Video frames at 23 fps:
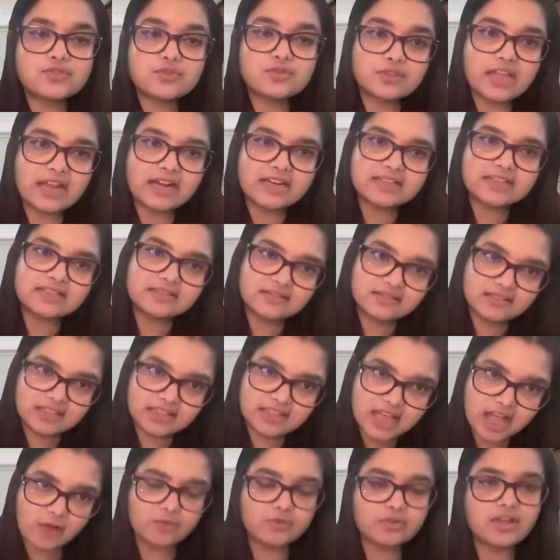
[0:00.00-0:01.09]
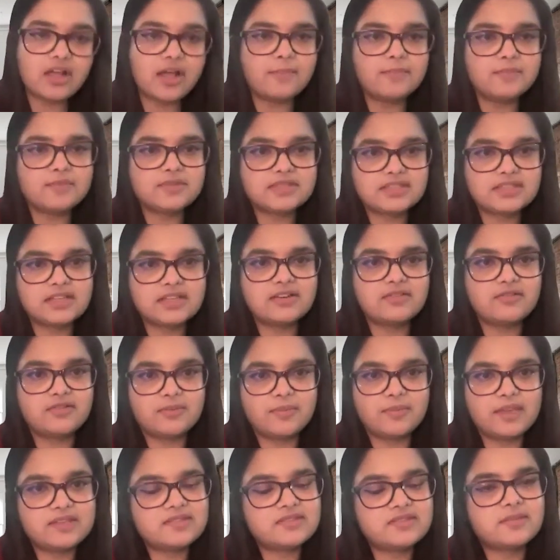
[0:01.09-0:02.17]
so that the outcome still
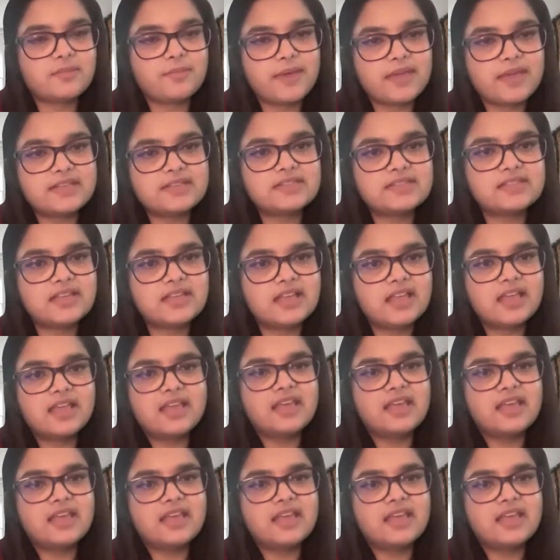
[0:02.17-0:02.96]
remains the best,